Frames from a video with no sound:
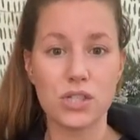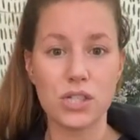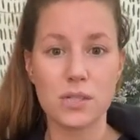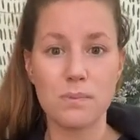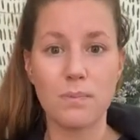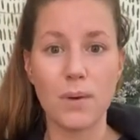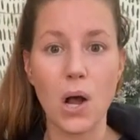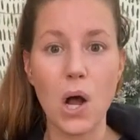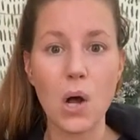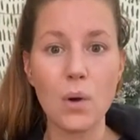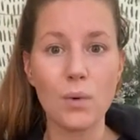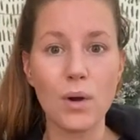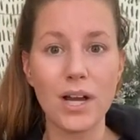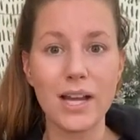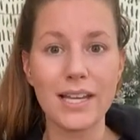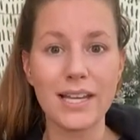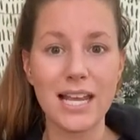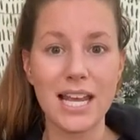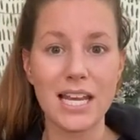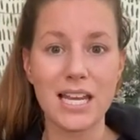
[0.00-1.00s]
just bought
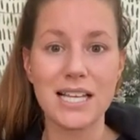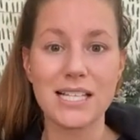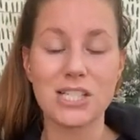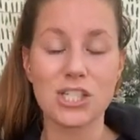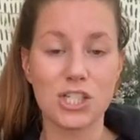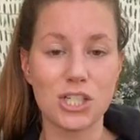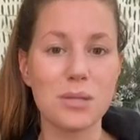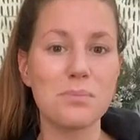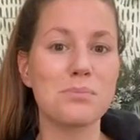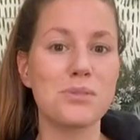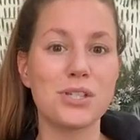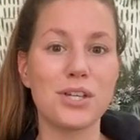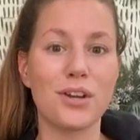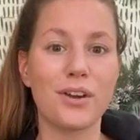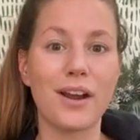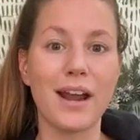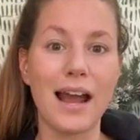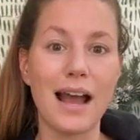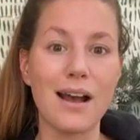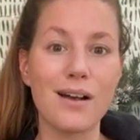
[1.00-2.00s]
one and it's shipped to
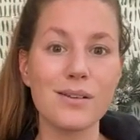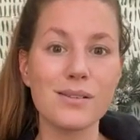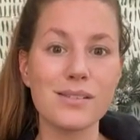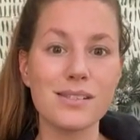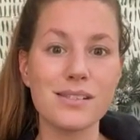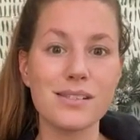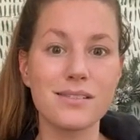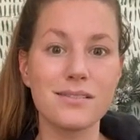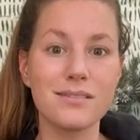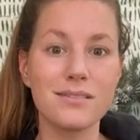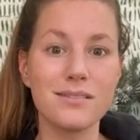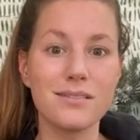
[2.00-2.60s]
your house.